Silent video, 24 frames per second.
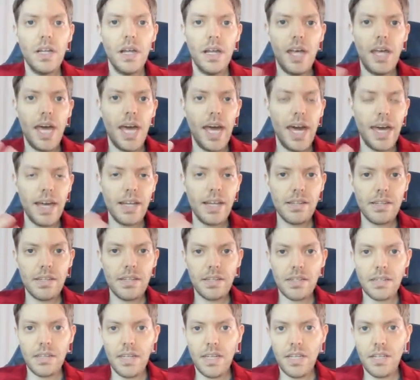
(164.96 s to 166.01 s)
And
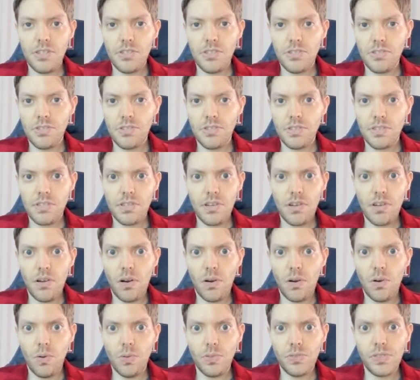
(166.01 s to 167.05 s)
his
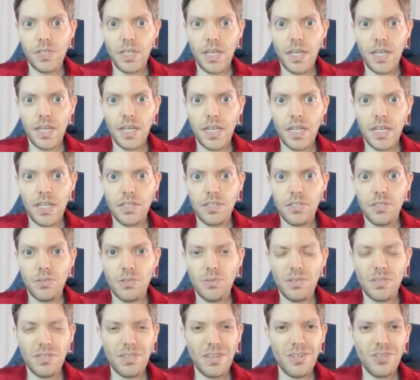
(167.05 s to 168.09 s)
whole thing is
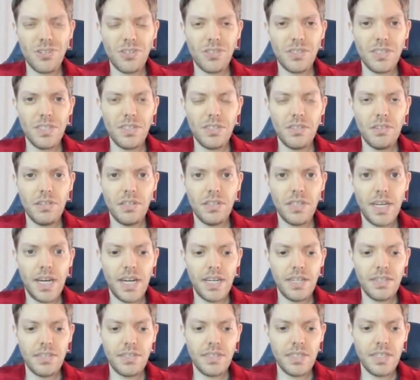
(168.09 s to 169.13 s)
to essentially
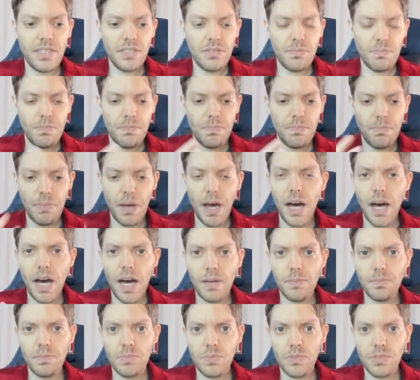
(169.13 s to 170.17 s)
utilize these
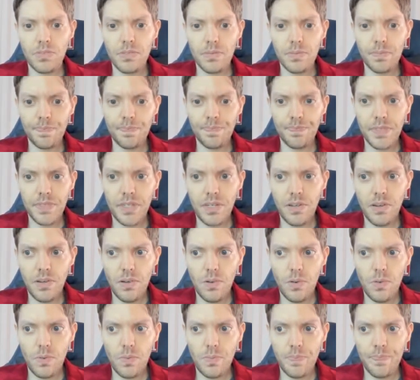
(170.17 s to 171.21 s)
bombs
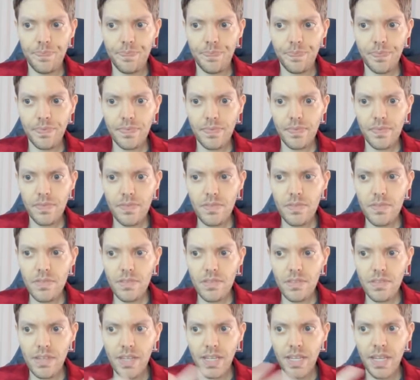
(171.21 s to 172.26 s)
to
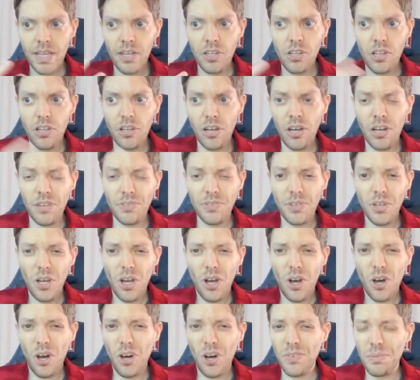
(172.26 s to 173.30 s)
kill
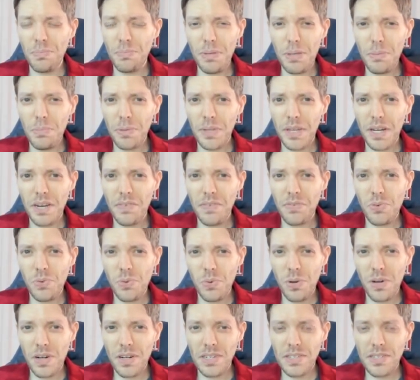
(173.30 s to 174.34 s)
off all the people that have
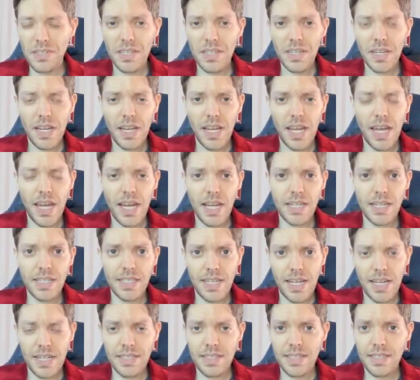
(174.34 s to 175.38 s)
quirks. And
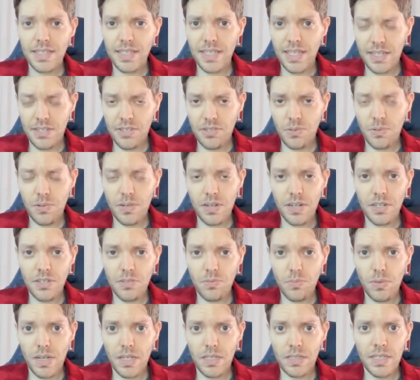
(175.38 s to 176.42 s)
yes, he has a quirk as
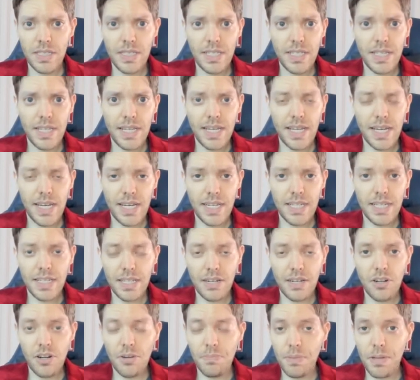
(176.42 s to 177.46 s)
well, and
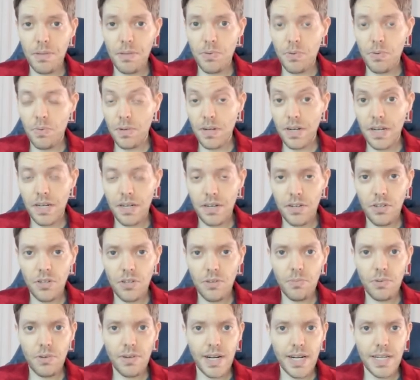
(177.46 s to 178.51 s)
there are people working in
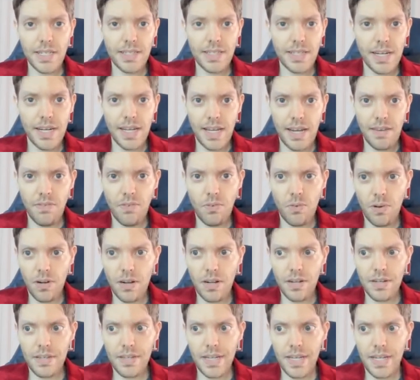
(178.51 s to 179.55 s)
Humarise that have
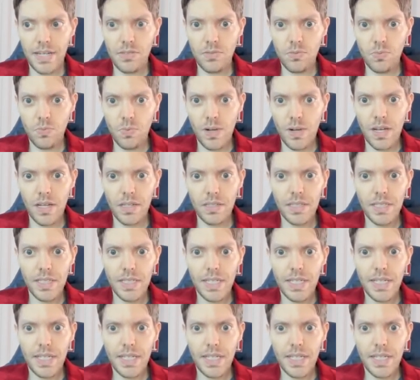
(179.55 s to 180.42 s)
quirks as well.